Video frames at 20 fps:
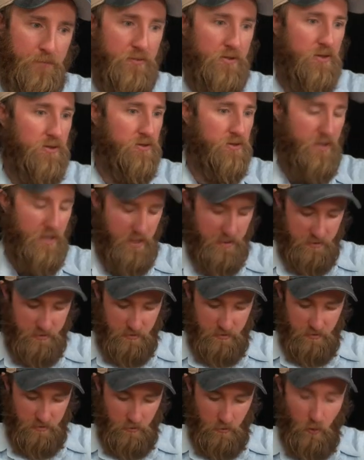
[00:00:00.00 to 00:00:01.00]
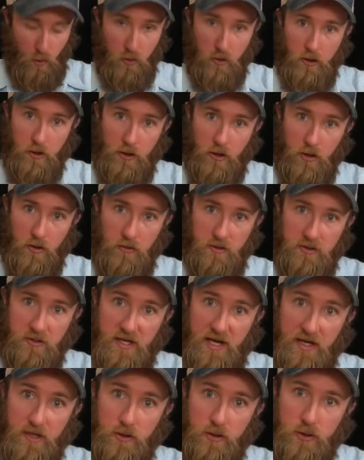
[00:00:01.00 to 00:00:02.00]
So that's quarter note,
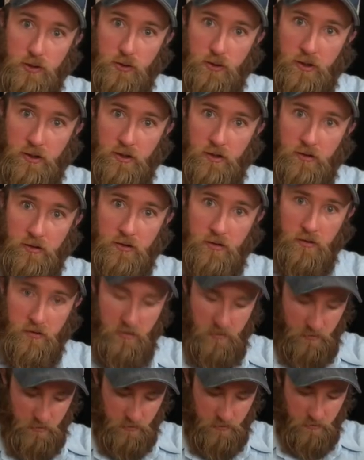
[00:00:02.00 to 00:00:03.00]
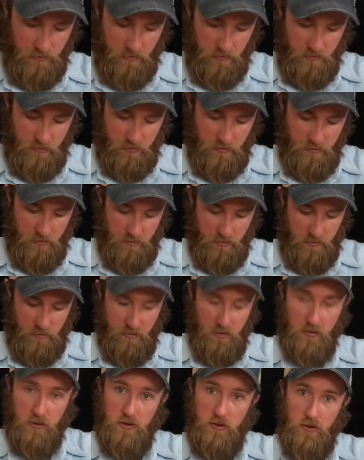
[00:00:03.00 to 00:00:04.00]
second string,
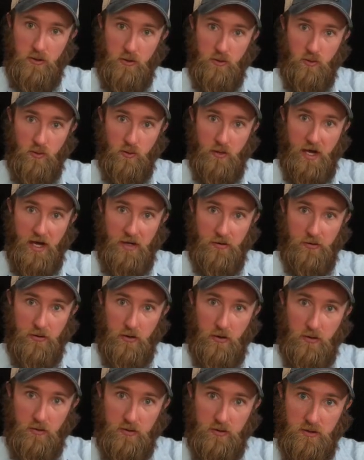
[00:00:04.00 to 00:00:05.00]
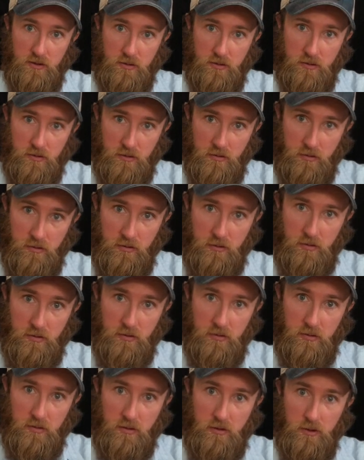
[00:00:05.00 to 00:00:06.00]
2 eighth notes,
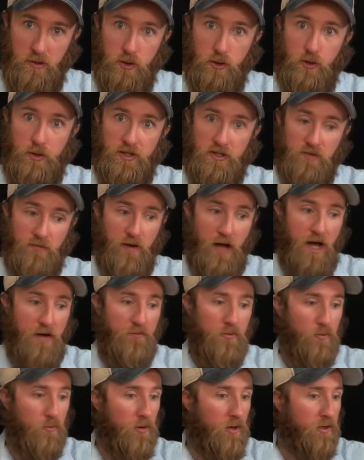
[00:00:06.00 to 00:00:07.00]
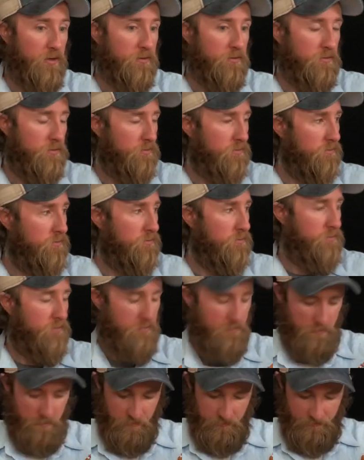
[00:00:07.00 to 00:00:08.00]
strings 5 and 1,
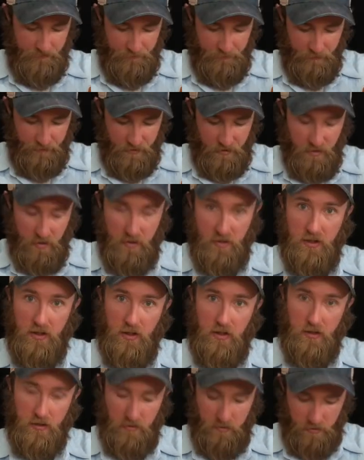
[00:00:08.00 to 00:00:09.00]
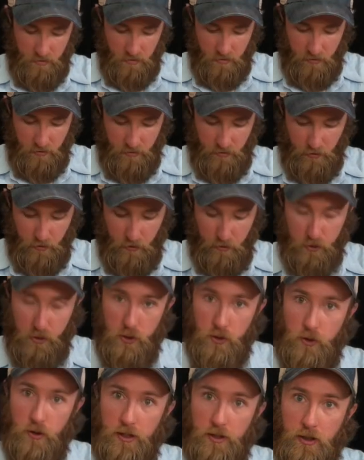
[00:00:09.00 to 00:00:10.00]
and then third
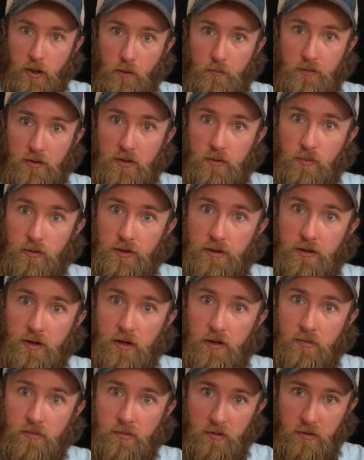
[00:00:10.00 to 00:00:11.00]
string open with thumb,